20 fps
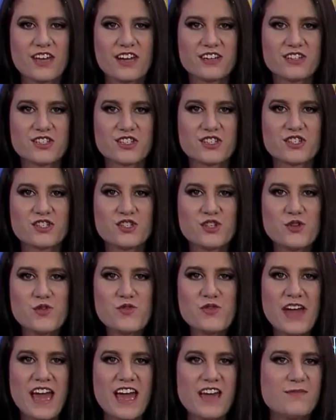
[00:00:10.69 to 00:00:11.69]
They are just
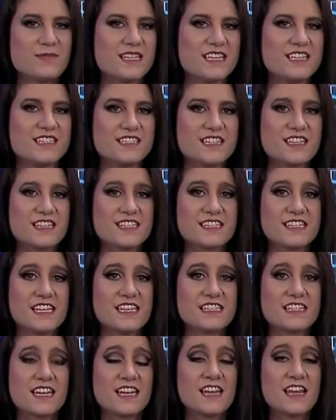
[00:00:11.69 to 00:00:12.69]
two games into the
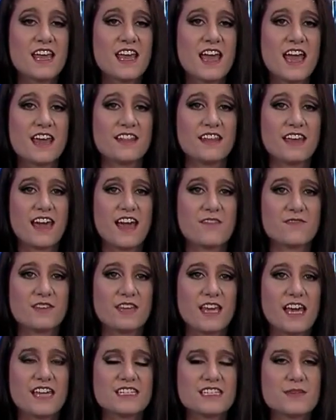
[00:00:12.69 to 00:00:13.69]
season, and they have
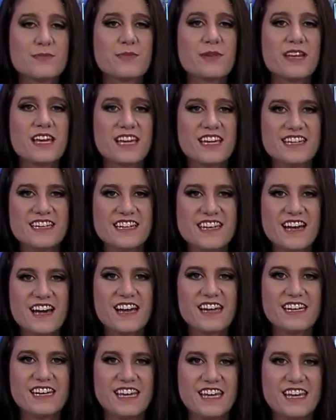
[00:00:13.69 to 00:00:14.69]
yet to play
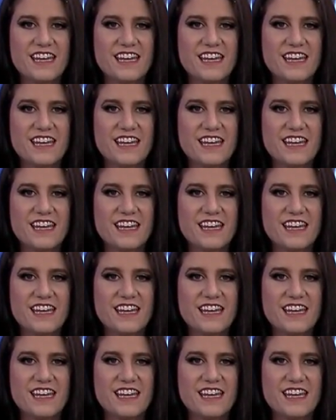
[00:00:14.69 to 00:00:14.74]
nine